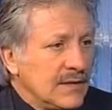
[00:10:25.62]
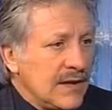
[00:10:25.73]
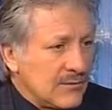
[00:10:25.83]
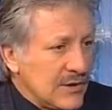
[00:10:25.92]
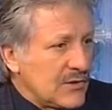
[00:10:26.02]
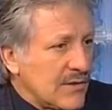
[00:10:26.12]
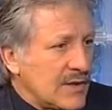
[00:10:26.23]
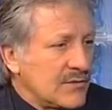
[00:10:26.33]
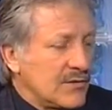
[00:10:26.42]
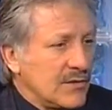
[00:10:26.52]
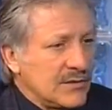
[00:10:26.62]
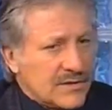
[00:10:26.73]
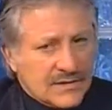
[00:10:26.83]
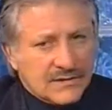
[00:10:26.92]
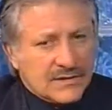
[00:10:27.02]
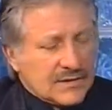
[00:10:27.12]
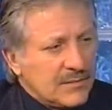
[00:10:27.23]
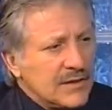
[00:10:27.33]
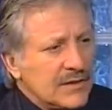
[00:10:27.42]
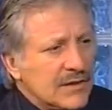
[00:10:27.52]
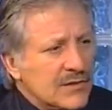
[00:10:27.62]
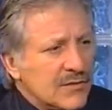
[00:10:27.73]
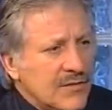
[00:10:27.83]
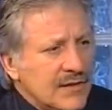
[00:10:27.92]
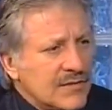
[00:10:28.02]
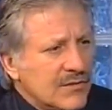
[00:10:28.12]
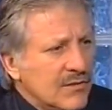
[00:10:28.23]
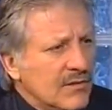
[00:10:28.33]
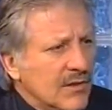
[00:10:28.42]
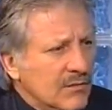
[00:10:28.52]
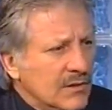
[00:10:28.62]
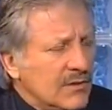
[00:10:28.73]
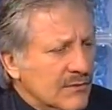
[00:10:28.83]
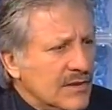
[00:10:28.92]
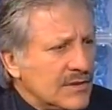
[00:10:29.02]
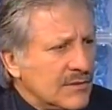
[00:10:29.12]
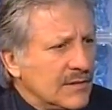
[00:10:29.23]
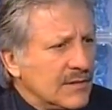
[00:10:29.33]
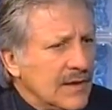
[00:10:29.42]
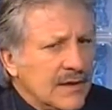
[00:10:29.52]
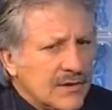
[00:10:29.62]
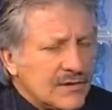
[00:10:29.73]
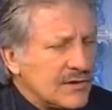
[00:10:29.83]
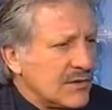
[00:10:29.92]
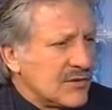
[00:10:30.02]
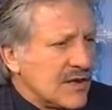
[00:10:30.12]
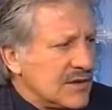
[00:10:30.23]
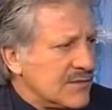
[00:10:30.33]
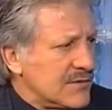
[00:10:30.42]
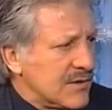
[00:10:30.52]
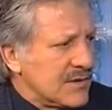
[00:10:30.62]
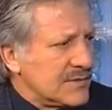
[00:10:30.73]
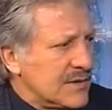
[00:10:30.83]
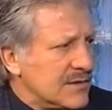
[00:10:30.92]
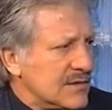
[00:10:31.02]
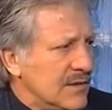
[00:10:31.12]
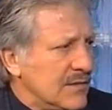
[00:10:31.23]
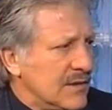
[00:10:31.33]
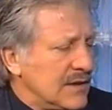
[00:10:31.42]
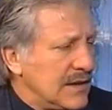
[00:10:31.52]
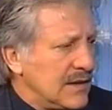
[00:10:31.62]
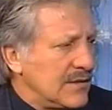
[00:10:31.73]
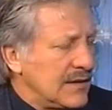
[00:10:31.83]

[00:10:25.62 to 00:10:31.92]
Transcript: get redress for dis disabilities or things that are unreasonable, because there's no change of circumstances going on here.